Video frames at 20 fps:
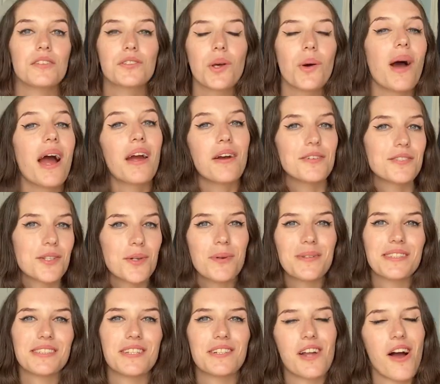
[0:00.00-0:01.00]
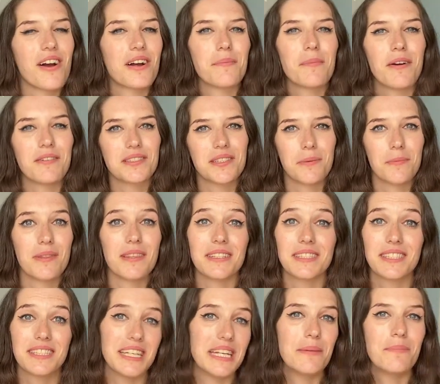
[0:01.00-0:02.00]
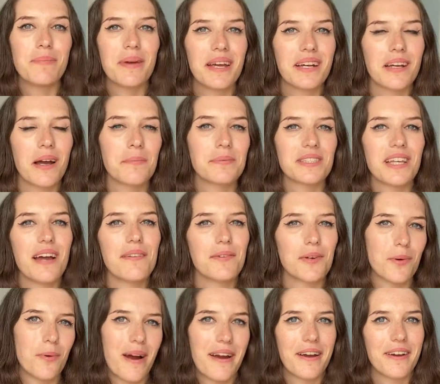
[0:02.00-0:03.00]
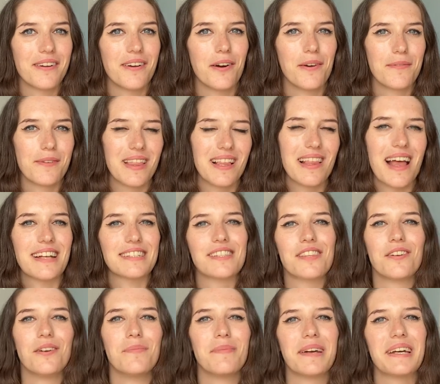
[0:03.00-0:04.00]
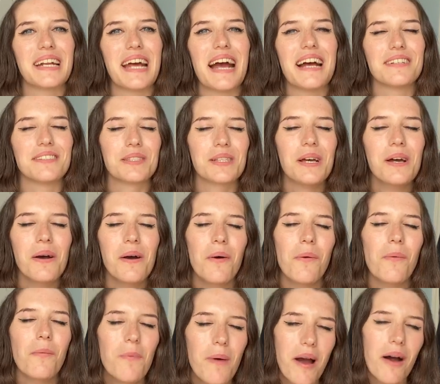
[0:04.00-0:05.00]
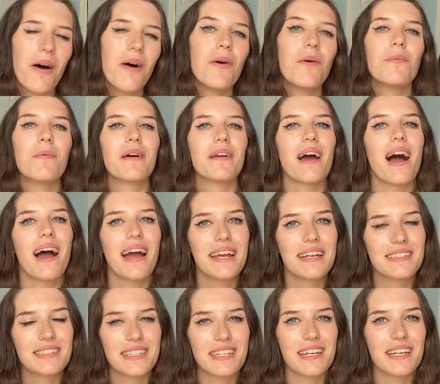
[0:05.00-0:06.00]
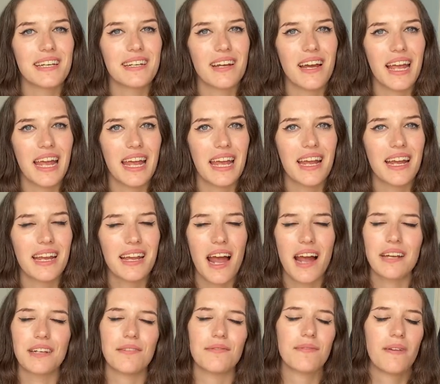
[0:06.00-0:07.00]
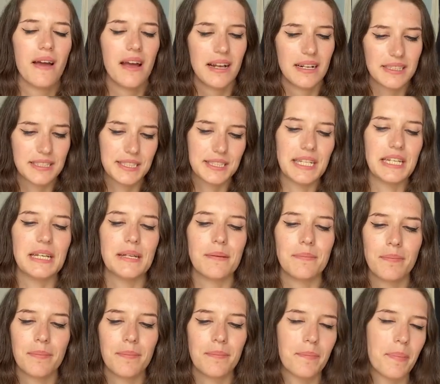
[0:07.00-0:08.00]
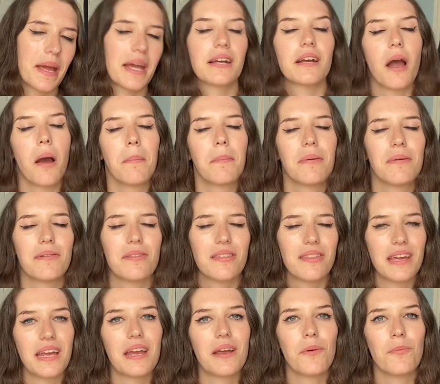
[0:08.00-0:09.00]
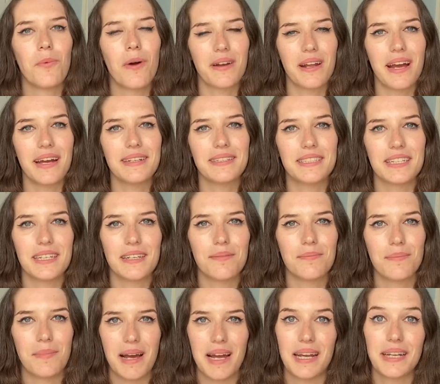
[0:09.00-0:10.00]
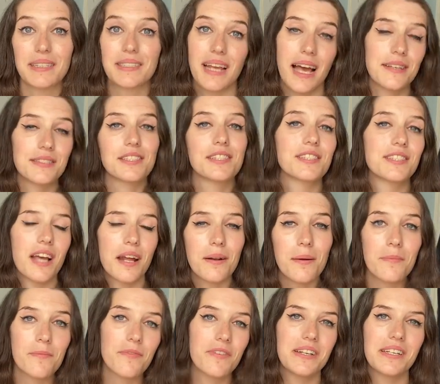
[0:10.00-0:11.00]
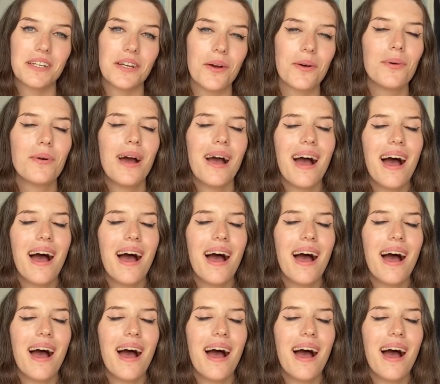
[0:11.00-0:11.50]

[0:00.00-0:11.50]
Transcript: So I also wanted to talk about some of the Steam pickups I've acquired over the last little bit as well. When I did a kind of Steam pickup thing when I did my desk setup video.